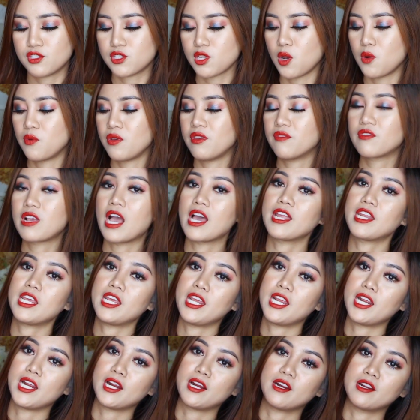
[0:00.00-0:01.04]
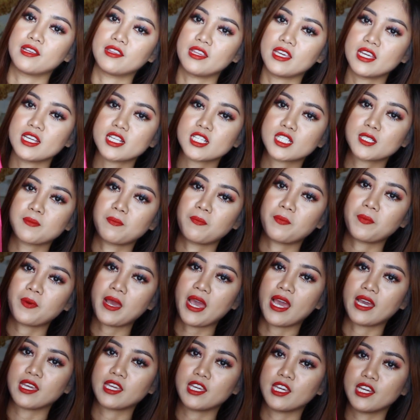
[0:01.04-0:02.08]
So we've got here this
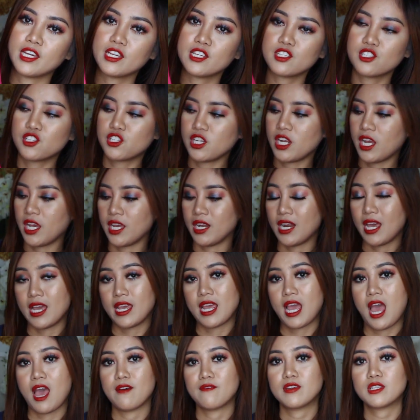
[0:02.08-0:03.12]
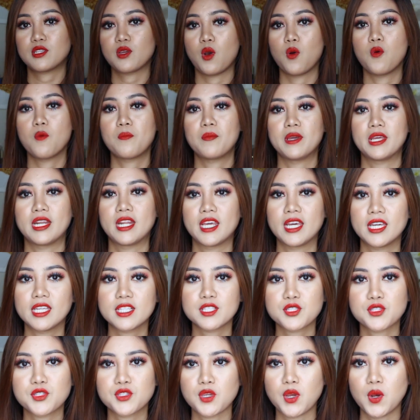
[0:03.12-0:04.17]
package and I haven't opened
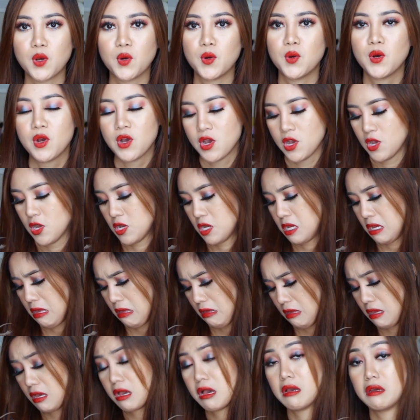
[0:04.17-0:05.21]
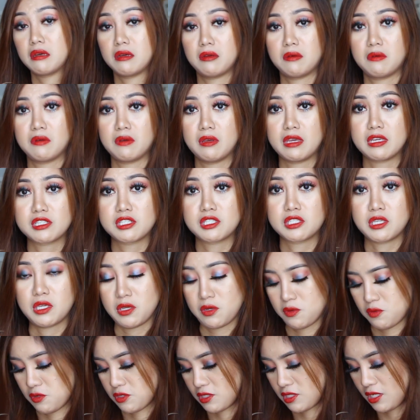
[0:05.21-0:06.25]
it, so
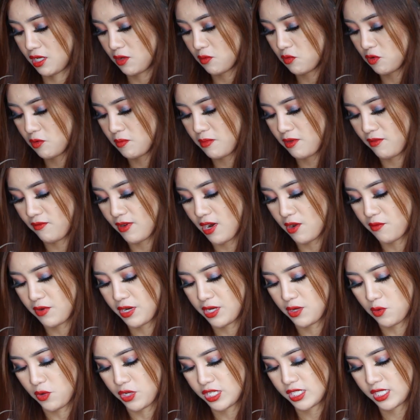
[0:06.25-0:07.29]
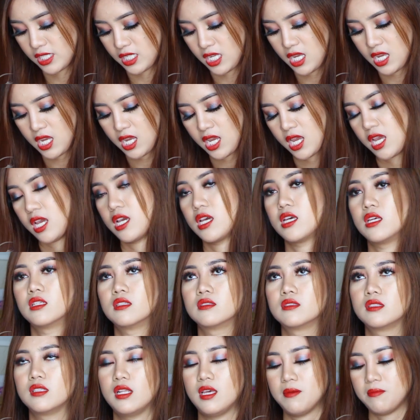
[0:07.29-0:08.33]
excuse, it will be very noisy and
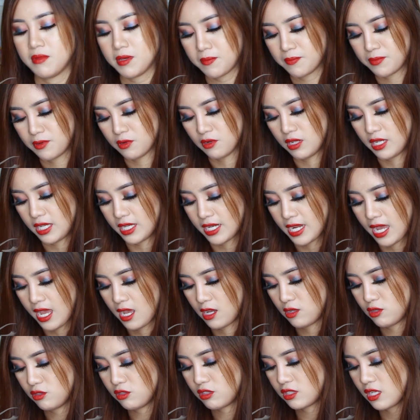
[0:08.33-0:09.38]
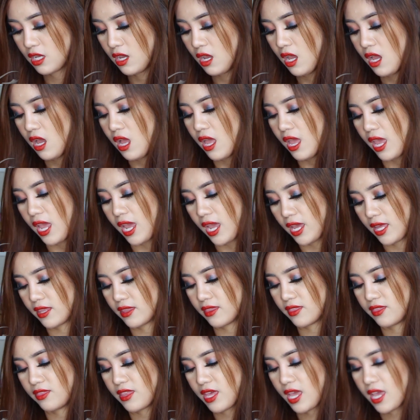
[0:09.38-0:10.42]
it will be really loud.
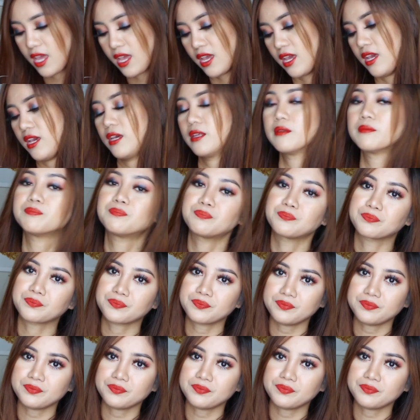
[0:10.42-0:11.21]
And then,